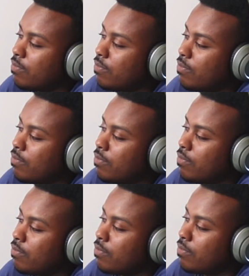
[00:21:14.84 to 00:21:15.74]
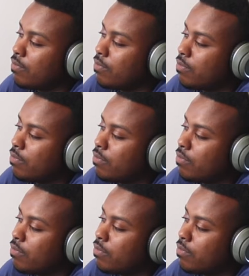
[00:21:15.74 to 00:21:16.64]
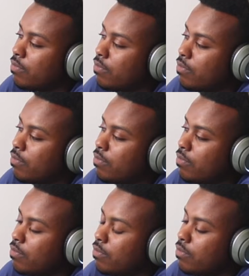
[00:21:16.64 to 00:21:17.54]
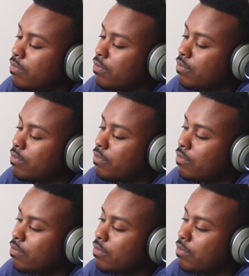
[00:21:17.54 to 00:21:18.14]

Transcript: [no speech]